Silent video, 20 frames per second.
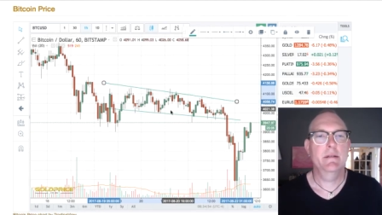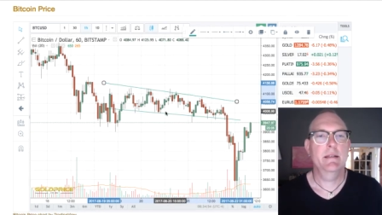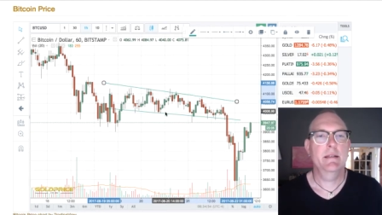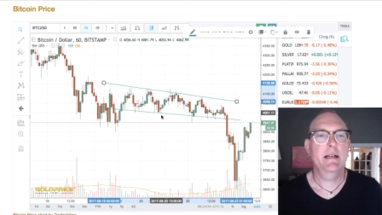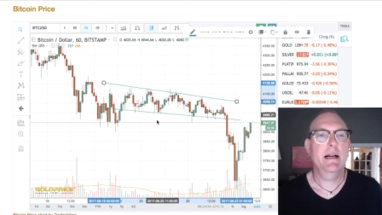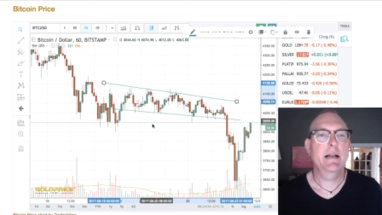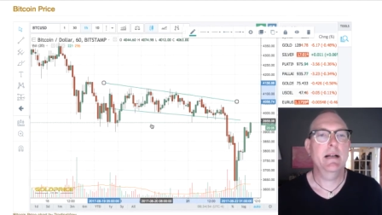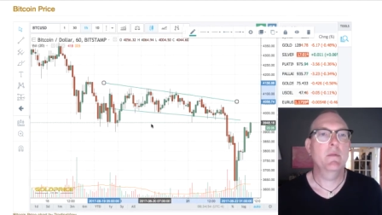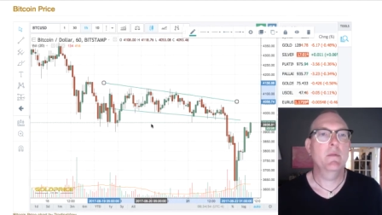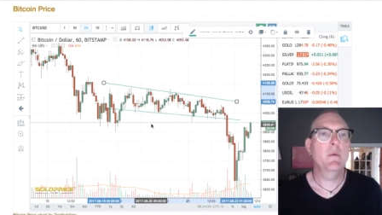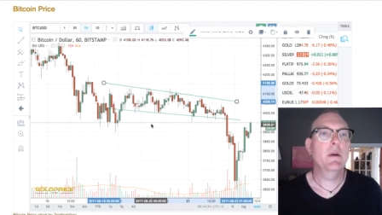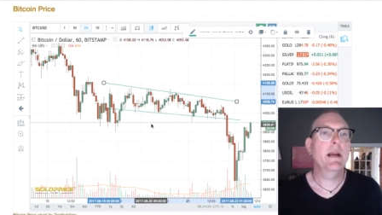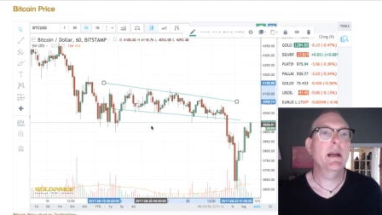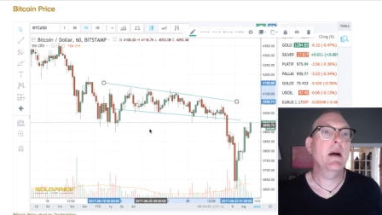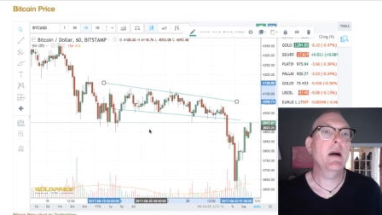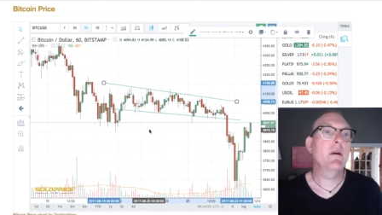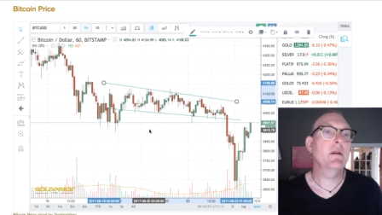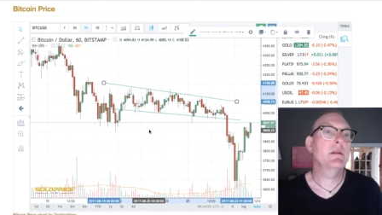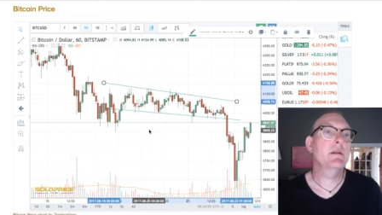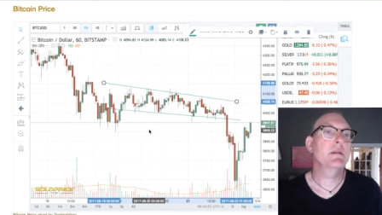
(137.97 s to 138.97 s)
on the one
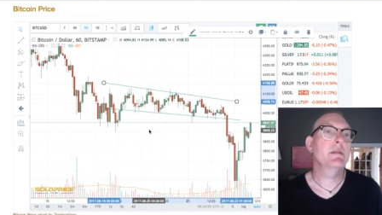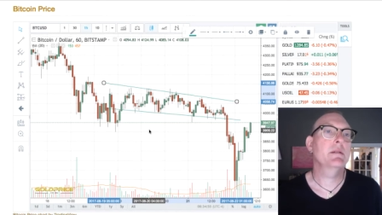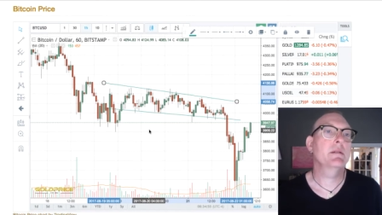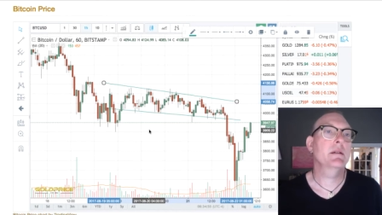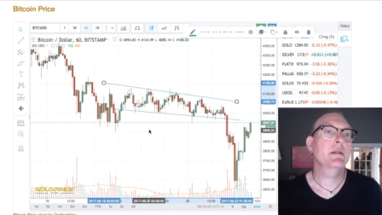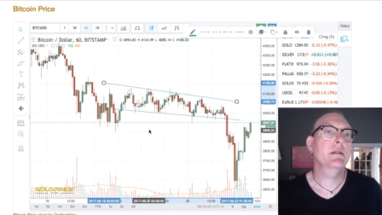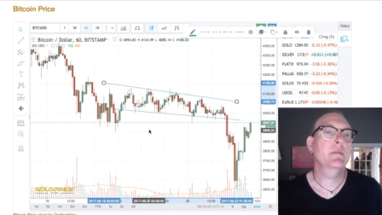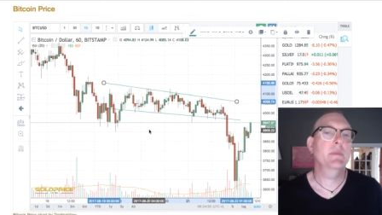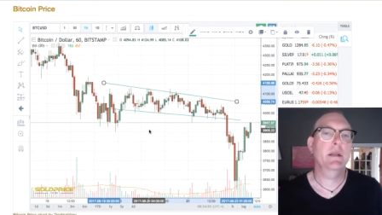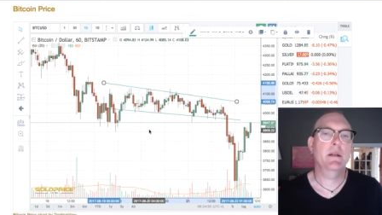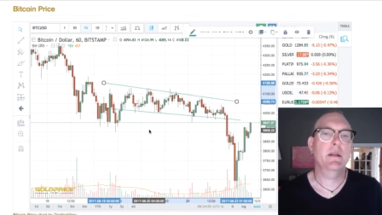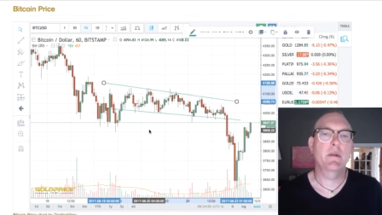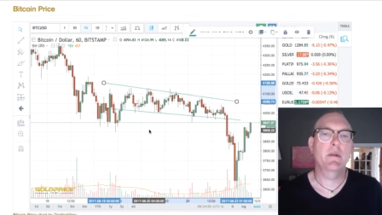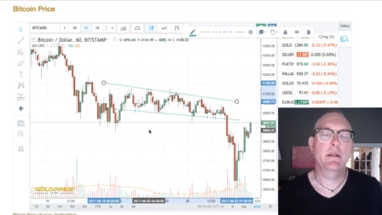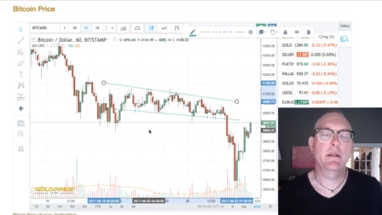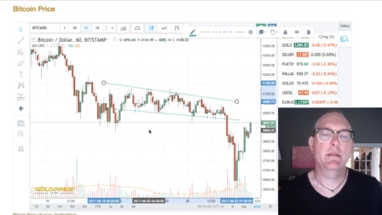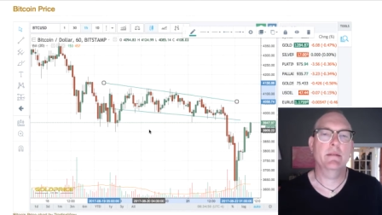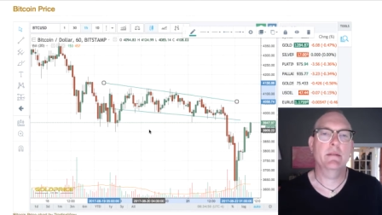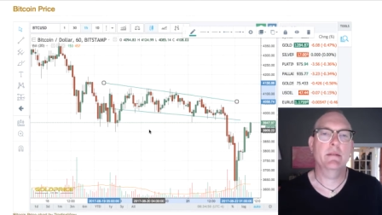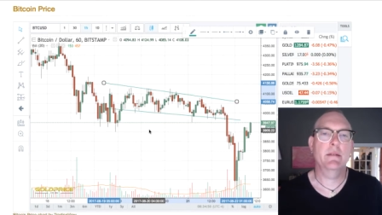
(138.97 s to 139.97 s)
hours of
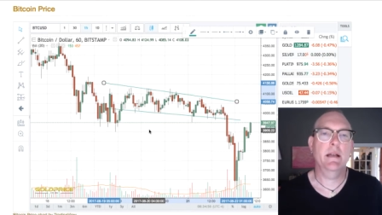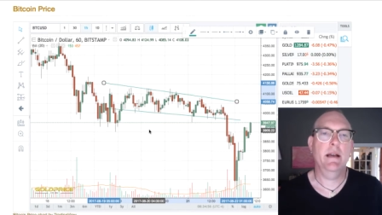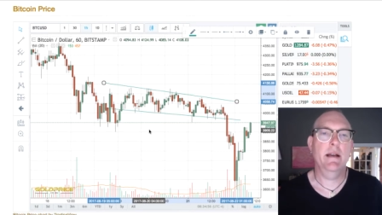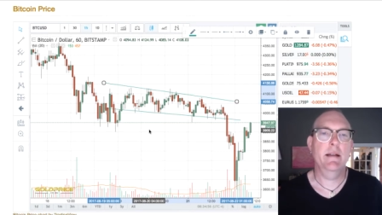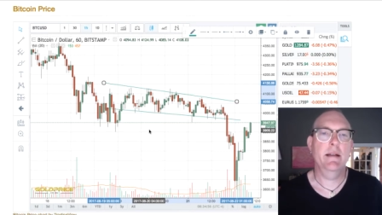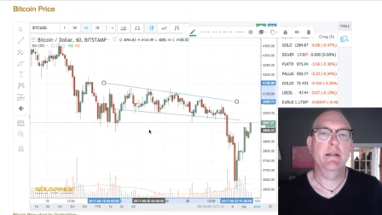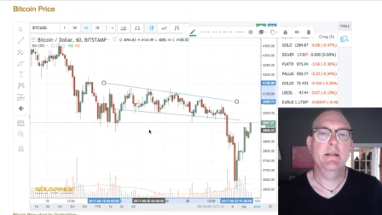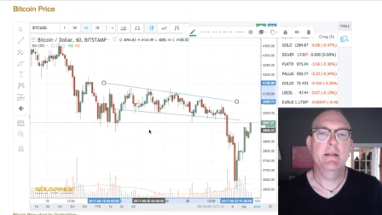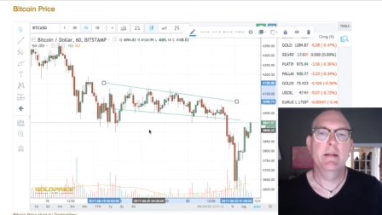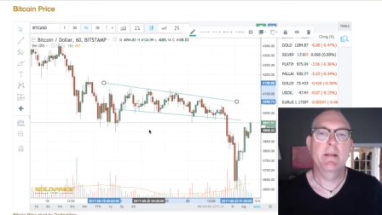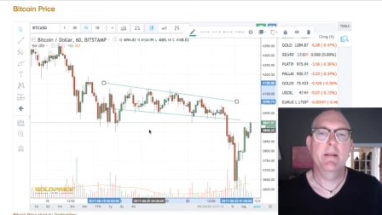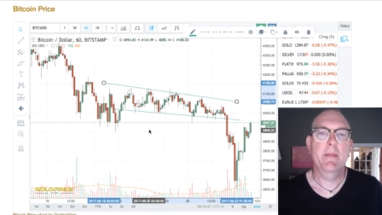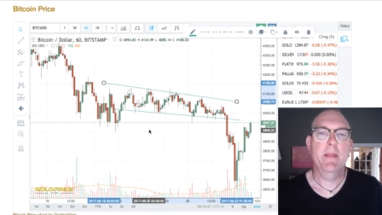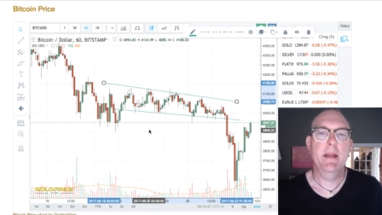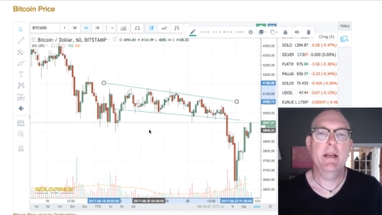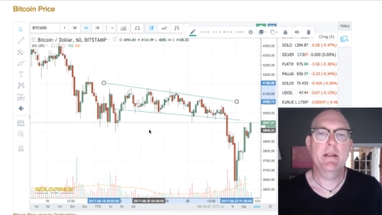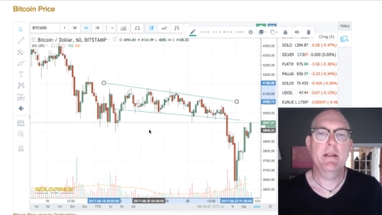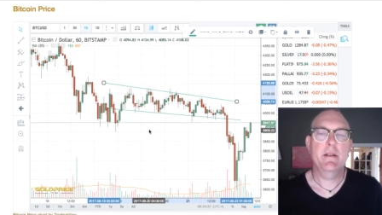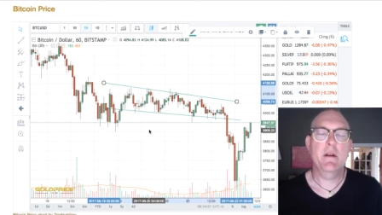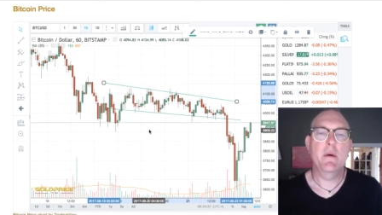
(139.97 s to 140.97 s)
Bitcoin, okay,
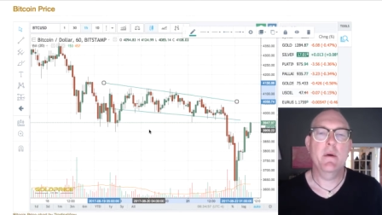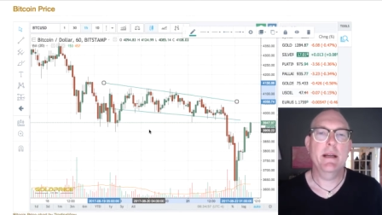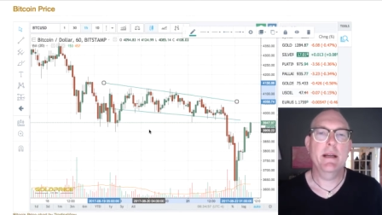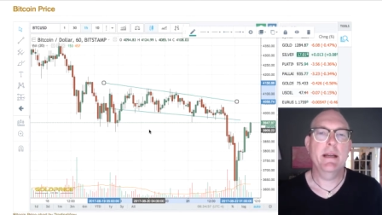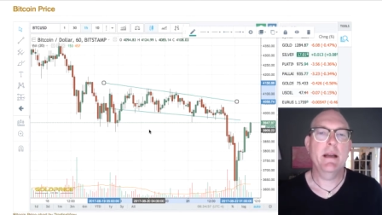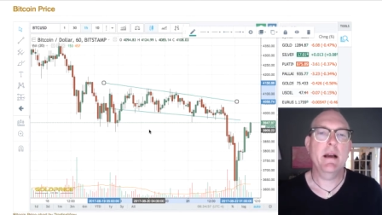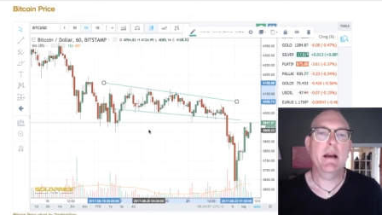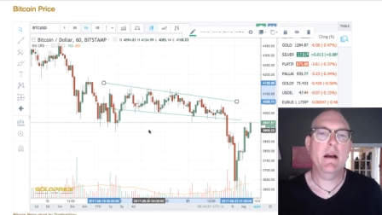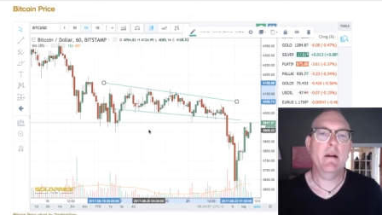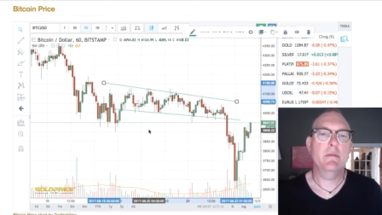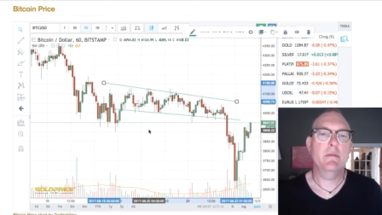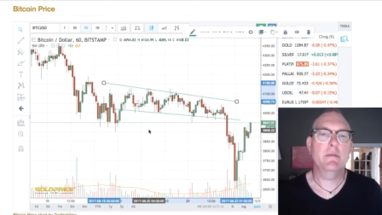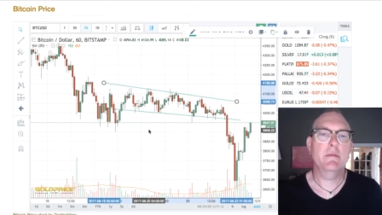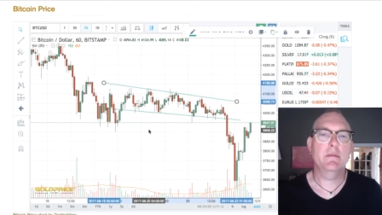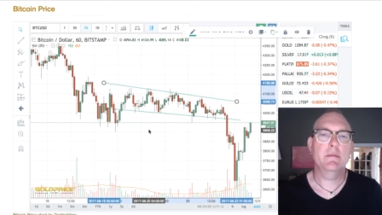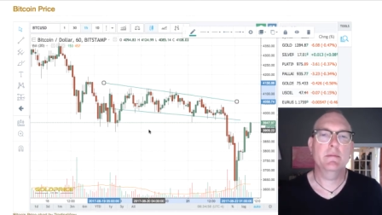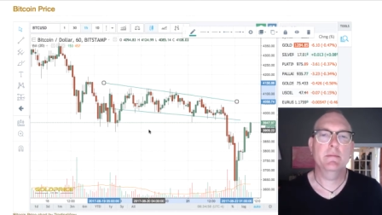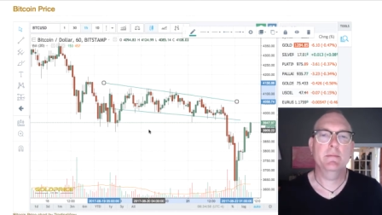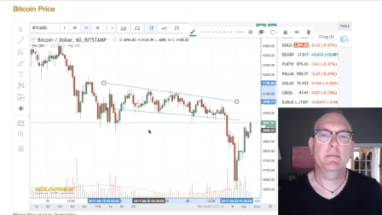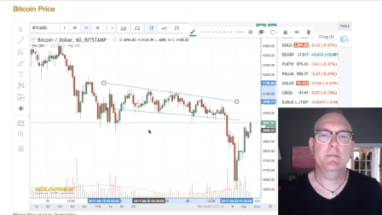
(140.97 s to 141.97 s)
that is going down,
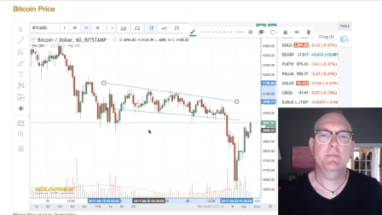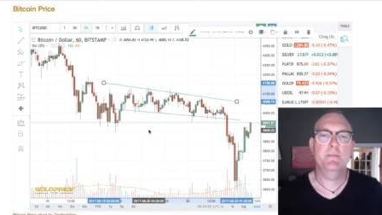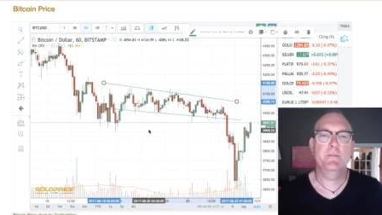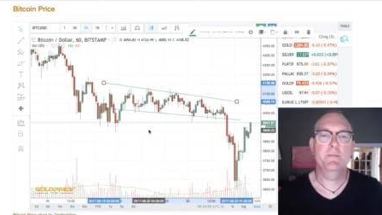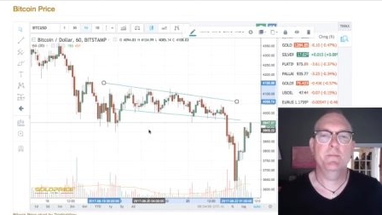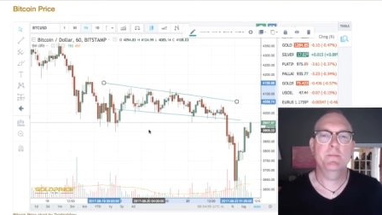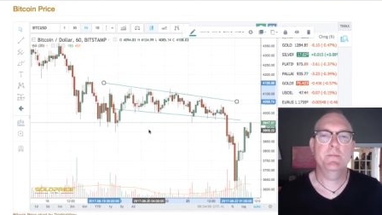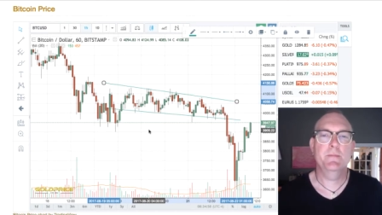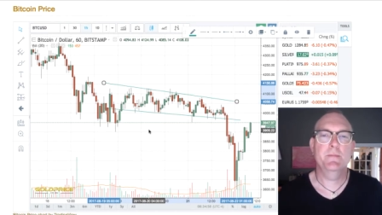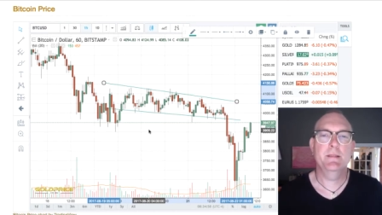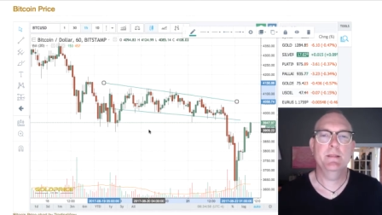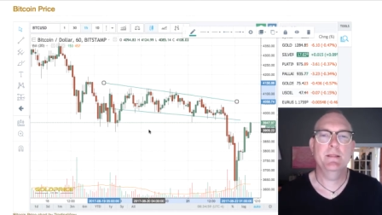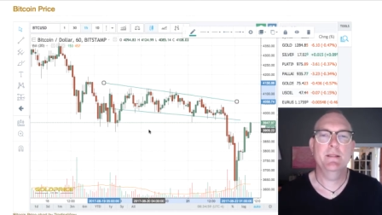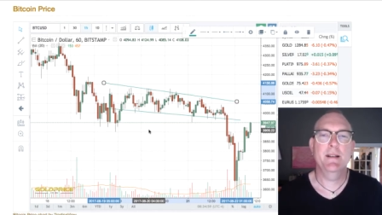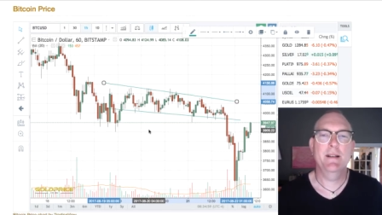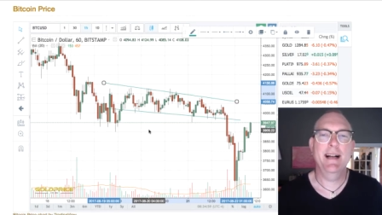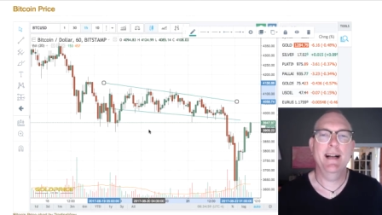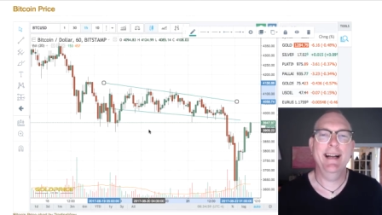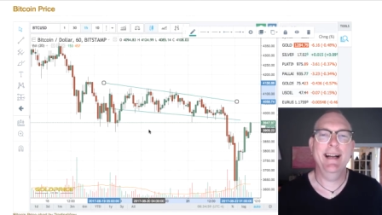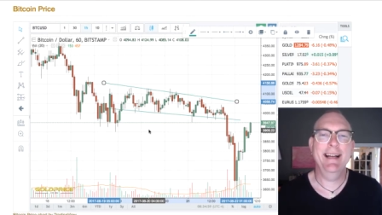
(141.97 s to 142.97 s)

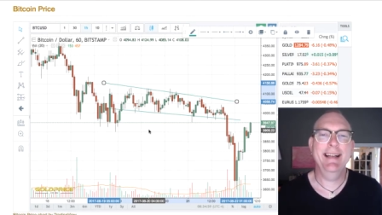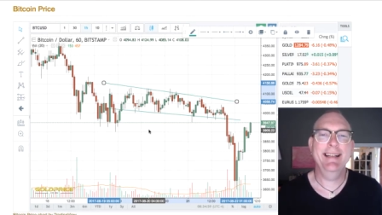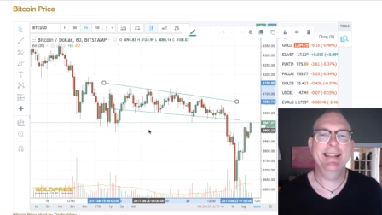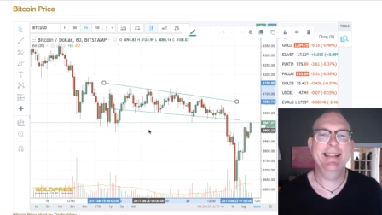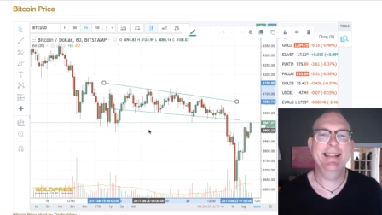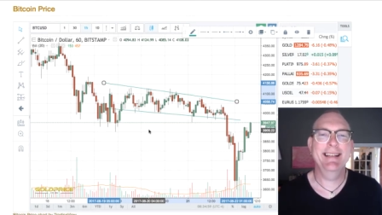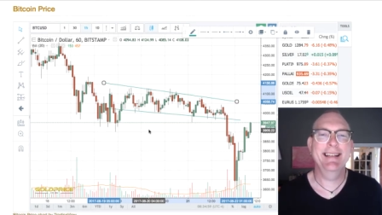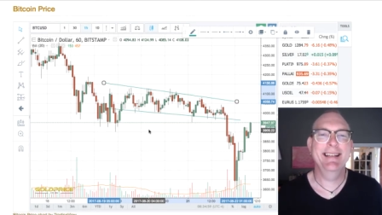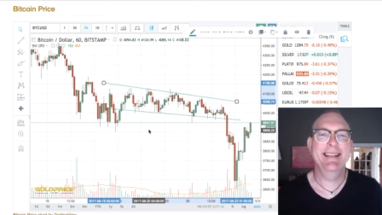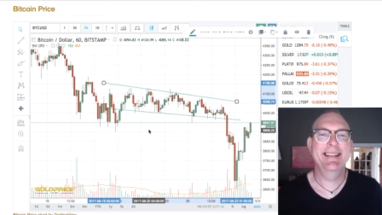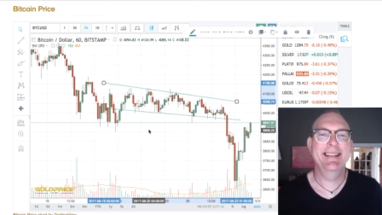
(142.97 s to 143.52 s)
right?